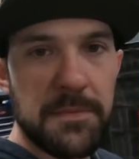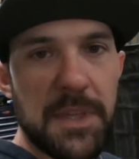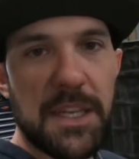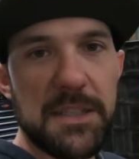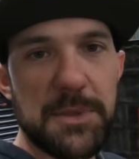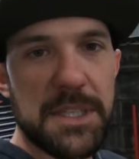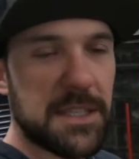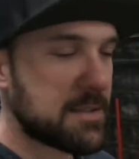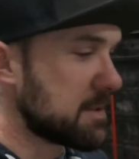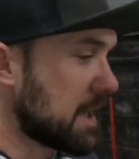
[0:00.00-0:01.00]
It is what it
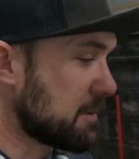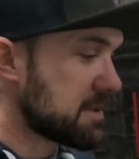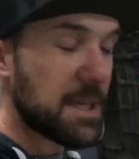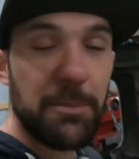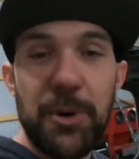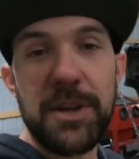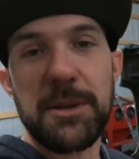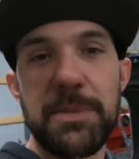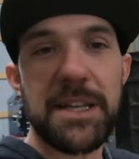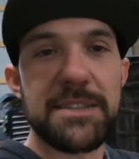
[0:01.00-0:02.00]
is. At some point the
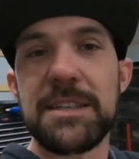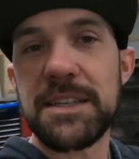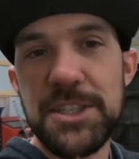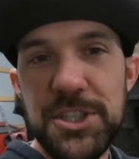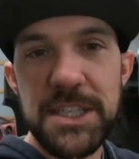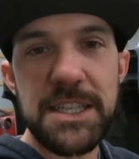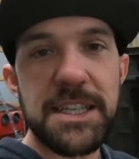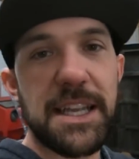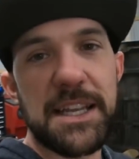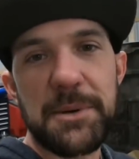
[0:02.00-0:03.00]
bed's going to get sheeted
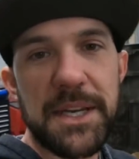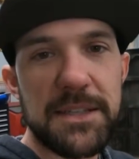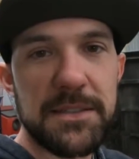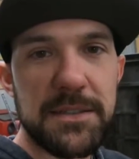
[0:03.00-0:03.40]
in anyway,